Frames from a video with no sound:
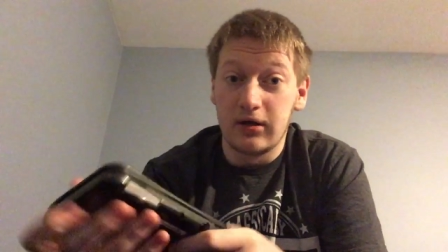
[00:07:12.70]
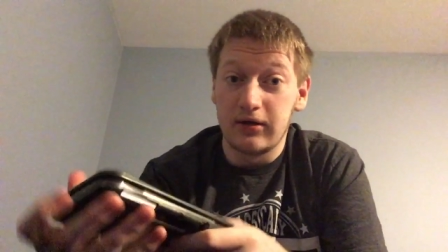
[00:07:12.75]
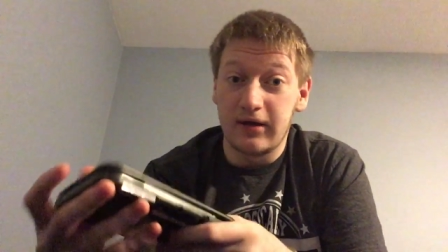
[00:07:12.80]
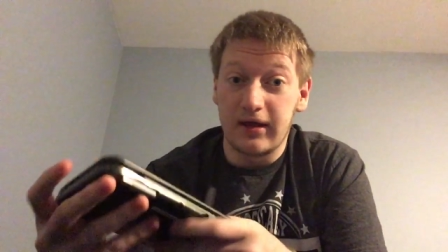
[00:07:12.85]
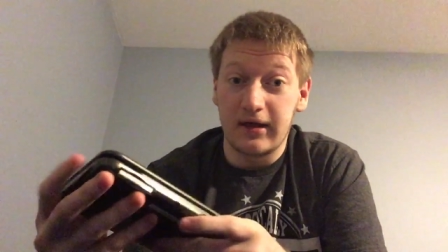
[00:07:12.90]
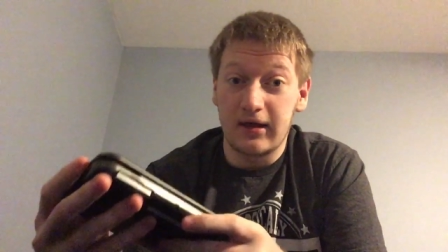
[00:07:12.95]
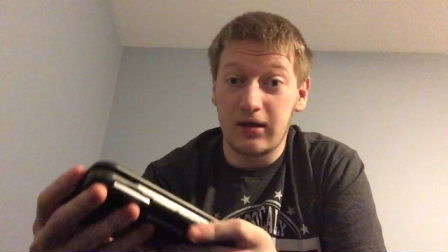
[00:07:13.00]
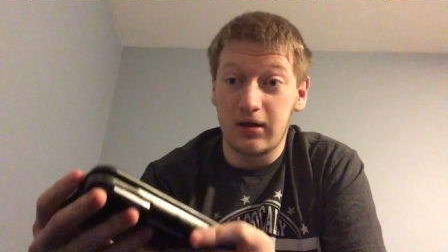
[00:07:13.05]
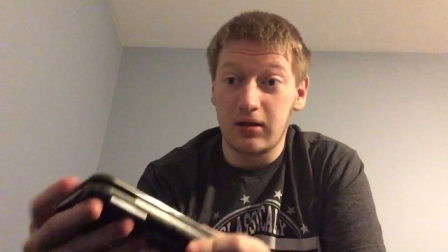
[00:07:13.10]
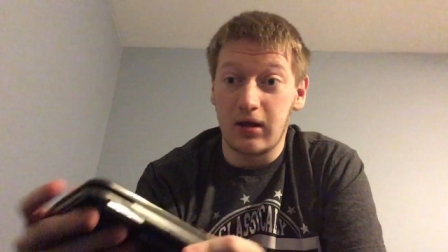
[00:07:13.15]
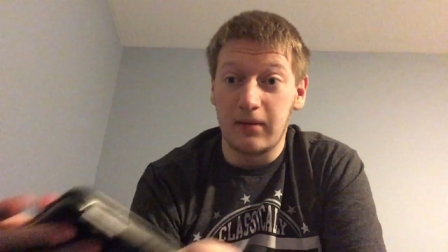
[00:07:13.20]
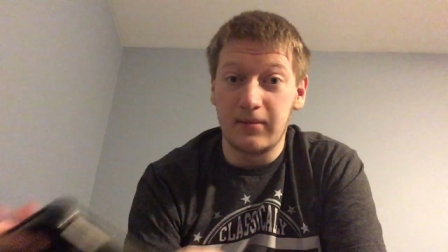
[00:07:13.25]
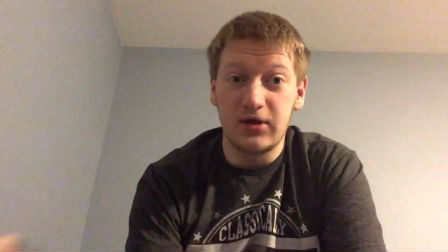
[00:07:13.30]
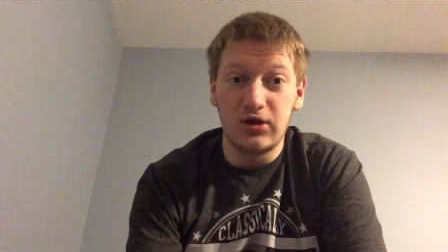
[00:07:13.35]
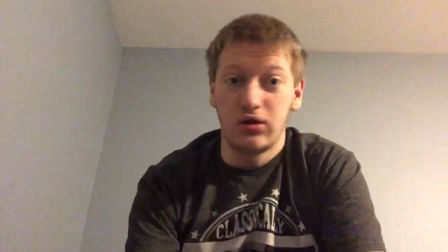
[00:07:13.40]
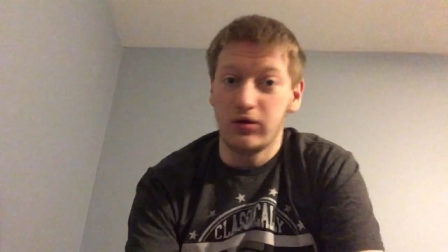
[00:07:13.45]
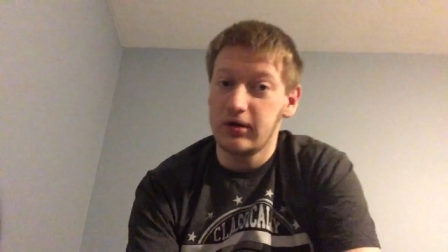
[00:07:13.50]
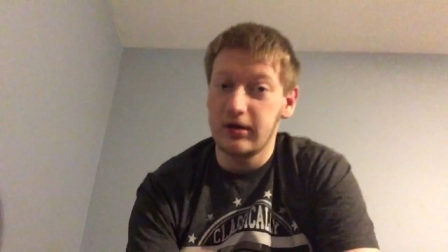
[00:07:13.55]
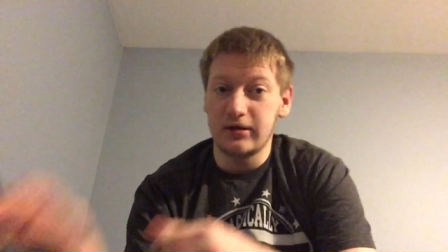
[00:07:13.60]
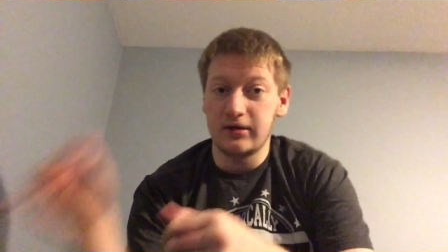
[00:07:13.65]
They, I
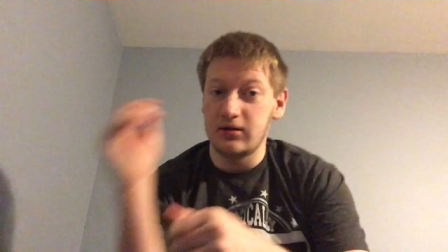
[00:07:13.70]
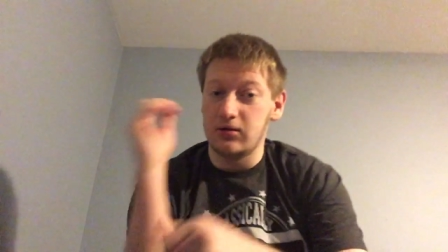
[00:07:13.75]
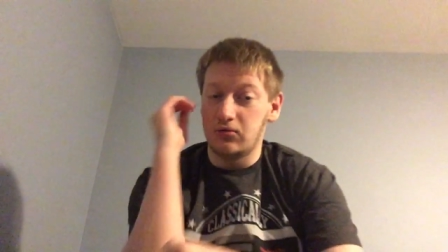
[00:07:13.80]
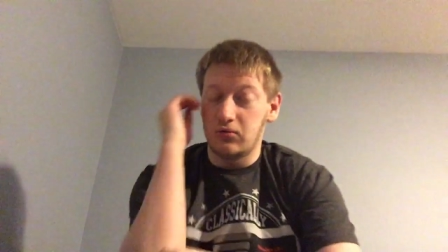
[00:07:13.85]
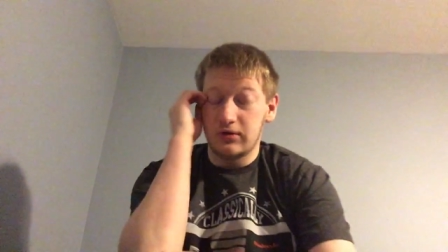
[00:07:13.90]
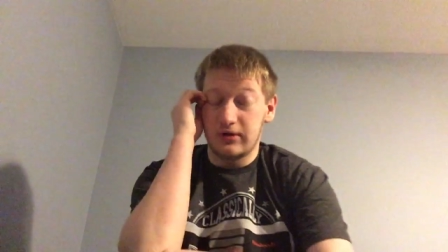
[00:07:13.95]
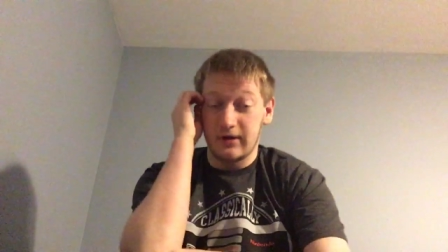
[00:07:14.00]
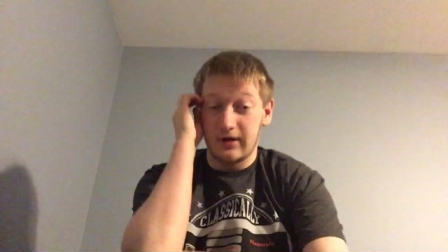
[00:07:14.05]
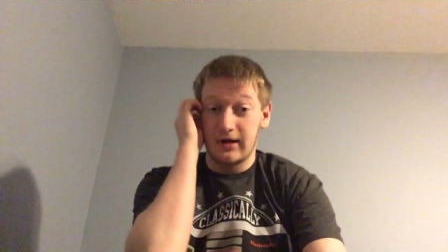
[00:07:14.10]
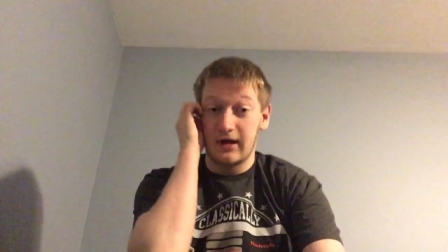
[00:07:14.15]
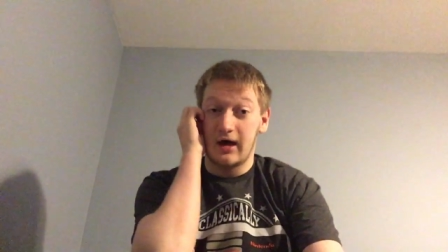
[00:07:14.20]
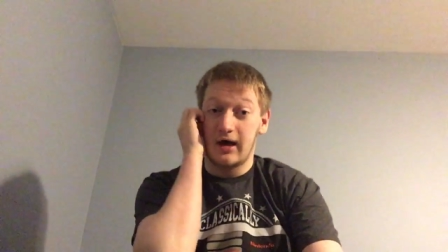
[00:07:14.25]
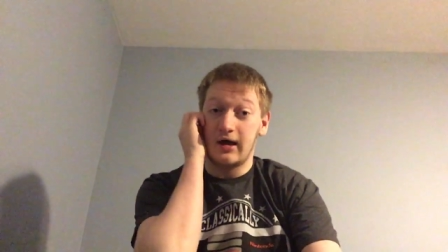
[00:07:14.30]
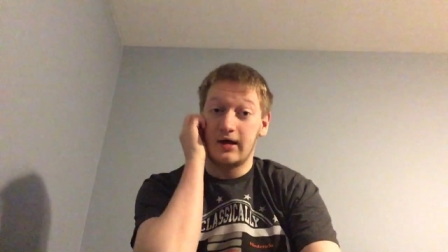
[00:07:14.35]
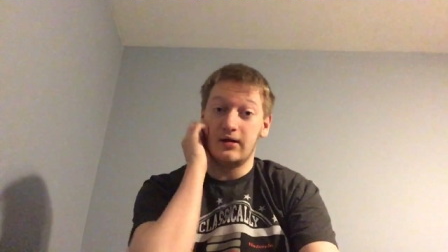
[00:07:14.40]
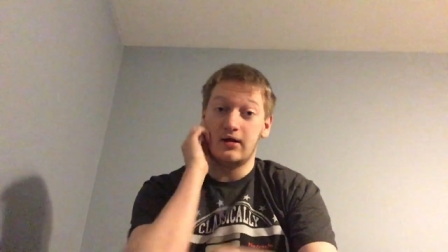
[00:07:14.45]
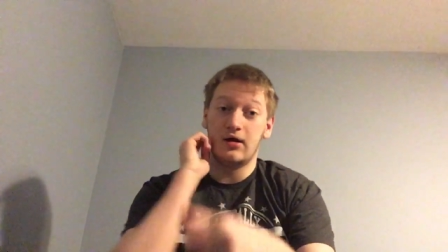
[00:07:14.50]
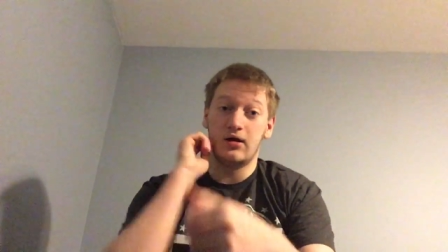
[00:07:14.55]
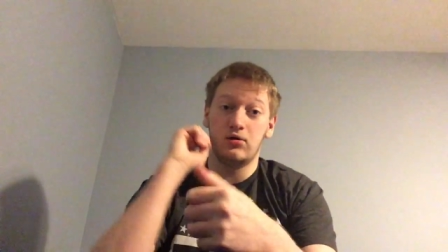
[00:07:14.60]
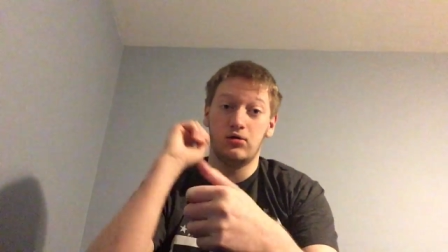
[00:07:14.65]
mean, look at what they
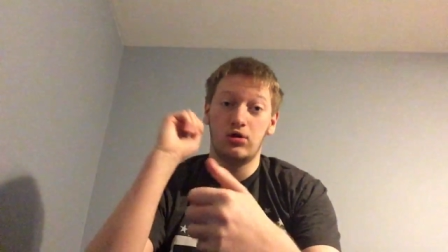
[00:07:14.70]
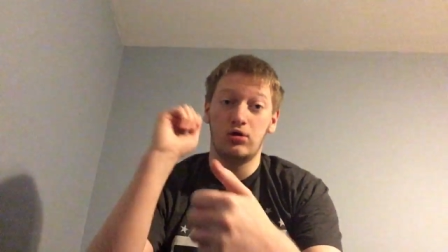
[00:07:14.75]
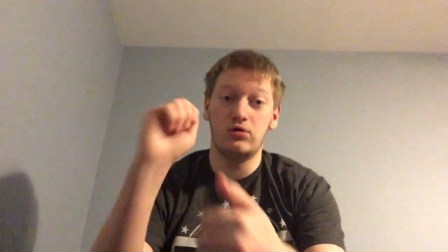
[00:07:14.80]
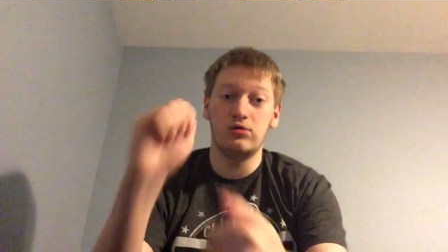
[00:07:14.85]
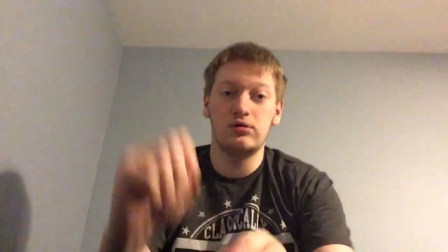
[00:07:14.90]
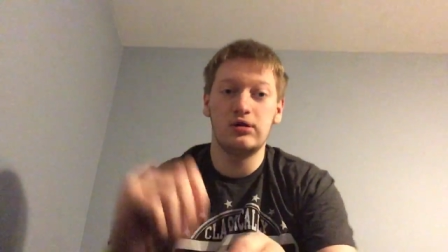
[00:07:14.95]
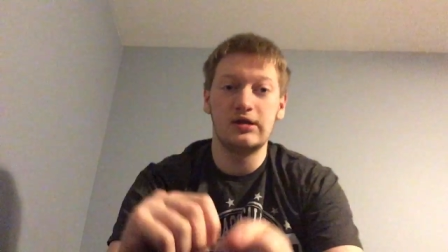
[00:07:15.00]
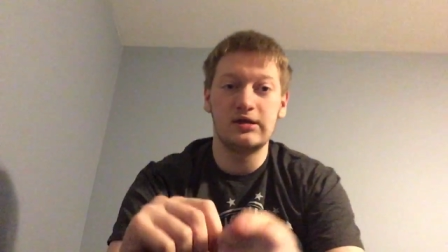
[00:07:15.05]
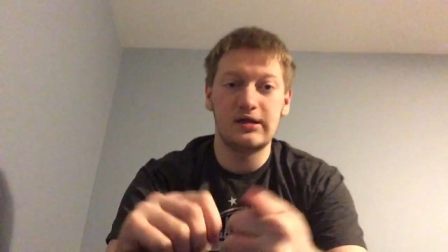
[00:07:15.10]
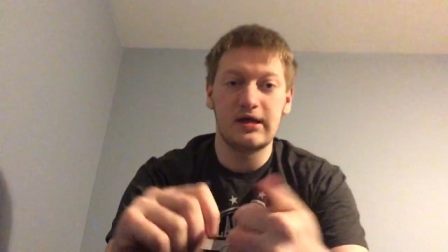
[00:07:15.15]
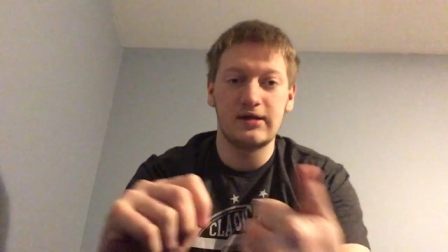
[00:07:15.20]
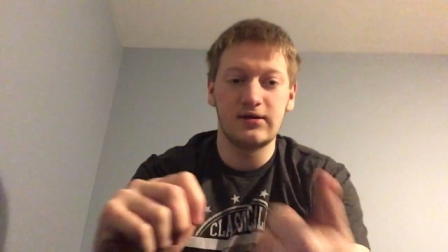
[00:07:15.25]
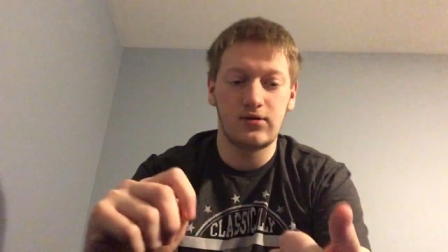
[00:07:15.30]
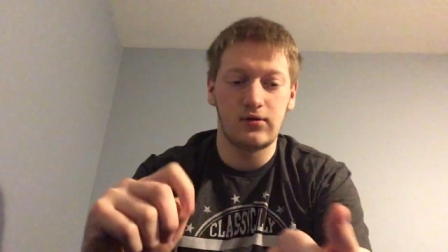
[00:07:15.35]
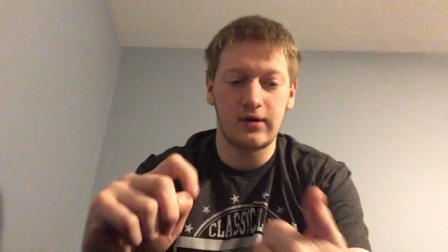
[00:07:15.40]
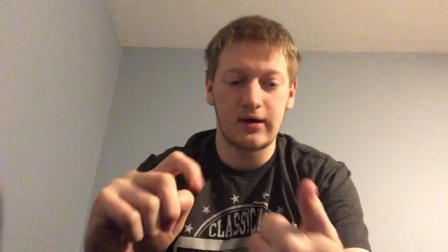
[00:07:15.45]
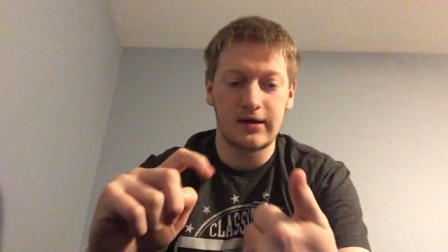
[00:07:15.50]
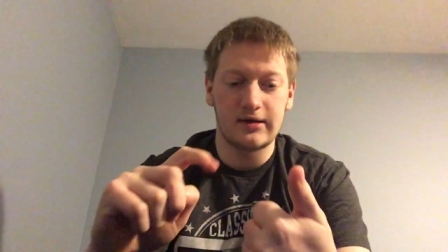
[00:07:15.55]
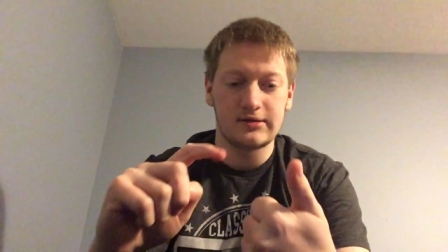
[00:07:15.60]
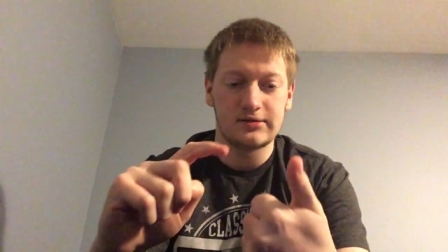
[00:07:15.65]
got. Uh, look what
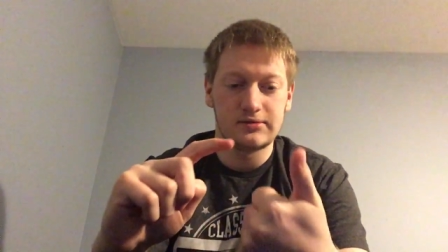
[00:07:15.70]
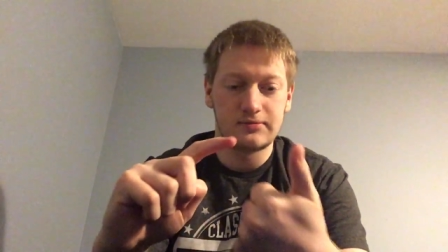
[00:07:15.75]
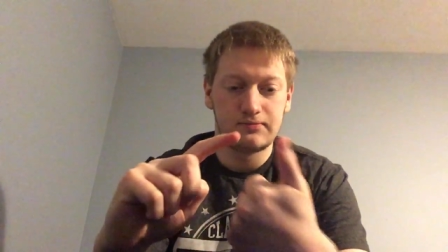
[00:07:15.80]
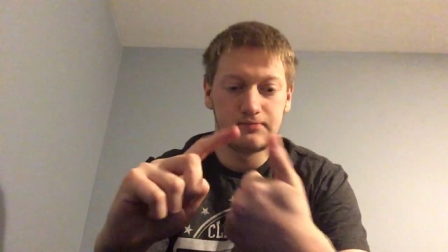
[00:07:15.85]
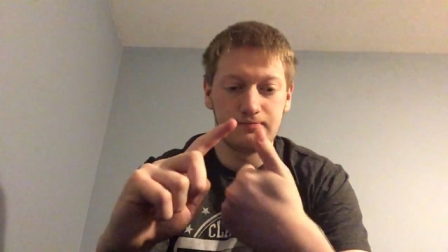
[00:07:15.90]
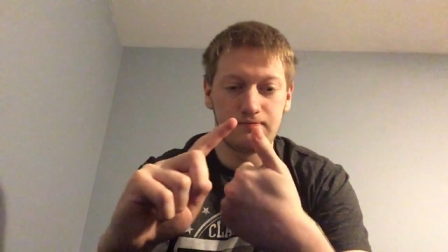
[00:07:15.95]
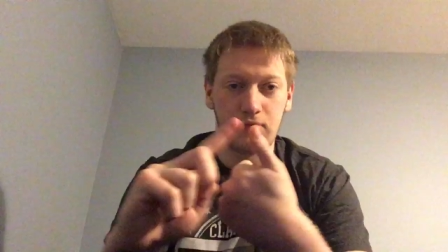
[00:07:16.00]
Nintendo has.